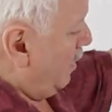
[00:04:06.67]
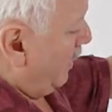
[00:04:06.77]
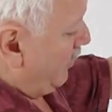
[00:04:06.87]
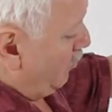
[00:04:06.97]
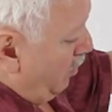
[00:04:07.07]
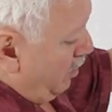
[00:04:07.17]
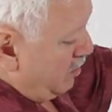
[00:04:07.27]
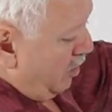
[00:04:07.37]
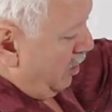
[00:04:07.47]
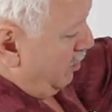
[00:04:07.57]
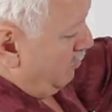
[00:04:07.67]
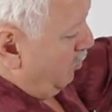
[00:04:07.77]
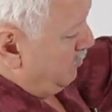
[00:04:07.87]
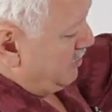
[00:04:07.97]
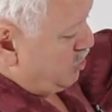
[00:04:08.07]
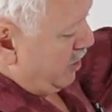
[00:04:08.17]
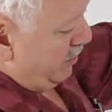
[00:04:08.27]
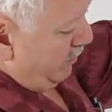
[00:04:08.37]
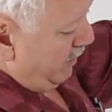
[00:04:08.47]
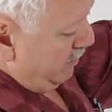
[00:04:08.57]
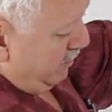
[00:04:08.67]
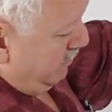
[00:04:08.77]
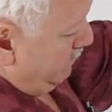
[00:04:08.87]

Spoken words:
an oil column will be generated